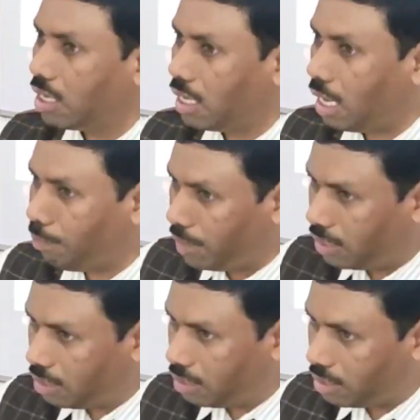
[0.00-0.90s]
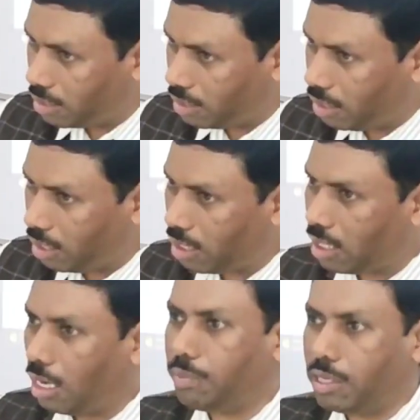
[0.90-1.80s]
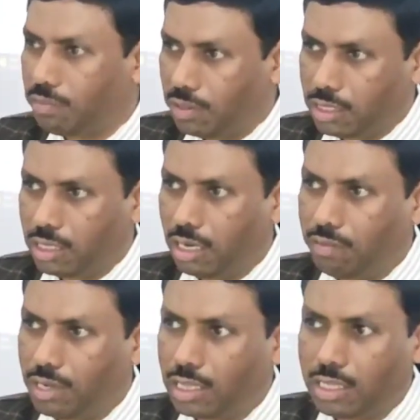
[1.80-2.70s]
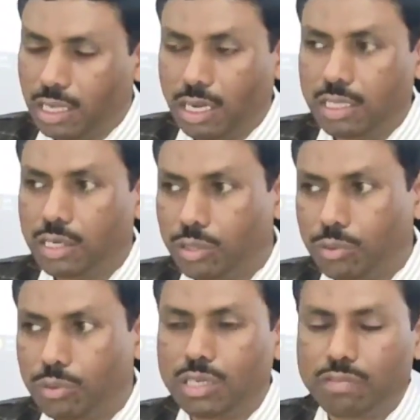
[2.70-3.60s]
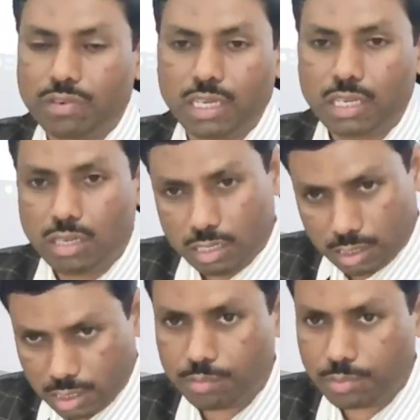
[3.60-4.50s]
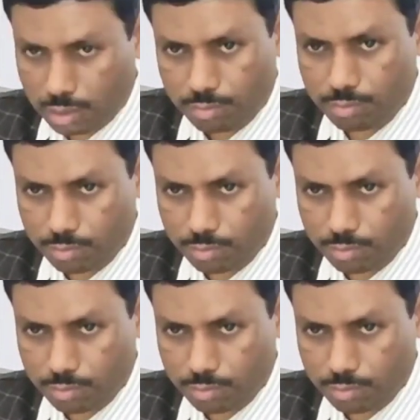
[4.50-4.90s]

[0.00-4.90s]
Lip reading: Rapid insertion, rapid withdrawal, there are the two different concepts.